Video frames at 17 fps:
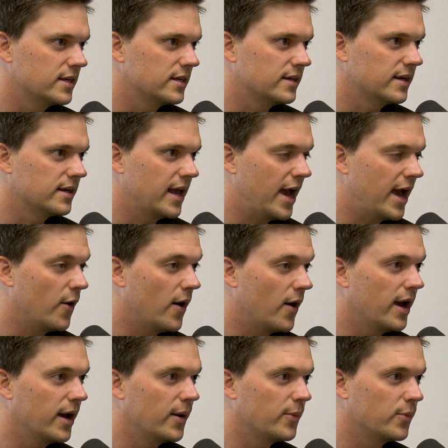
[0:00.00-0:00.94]
in how
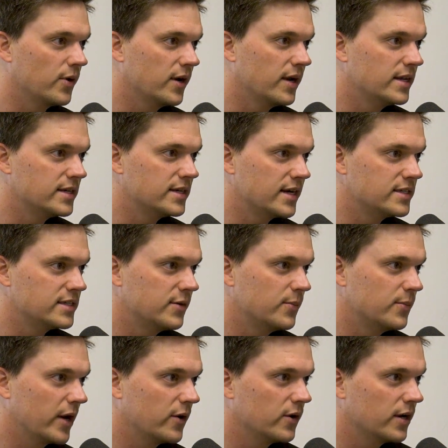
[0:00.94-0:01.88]
I operate and I
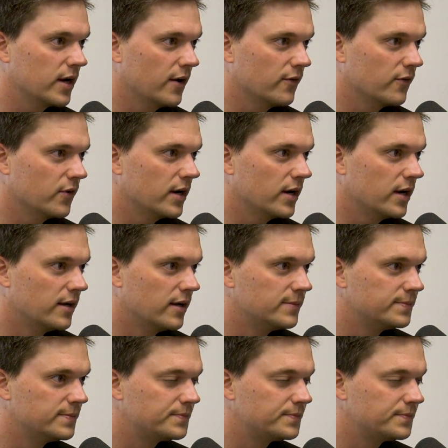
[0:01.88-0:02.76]
see my recovery.